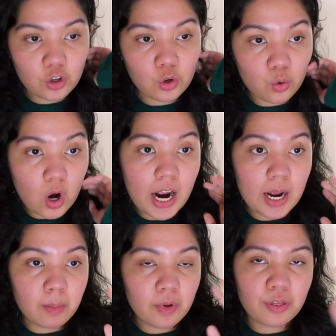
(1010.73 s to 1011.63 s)

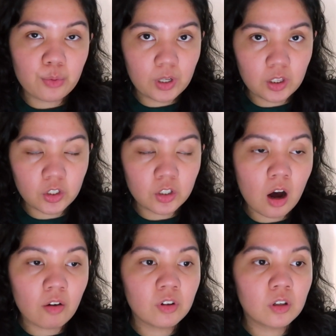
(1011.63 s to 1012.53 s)
crime thriller
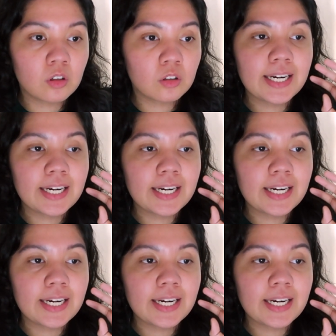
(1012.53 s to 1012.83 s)
novel,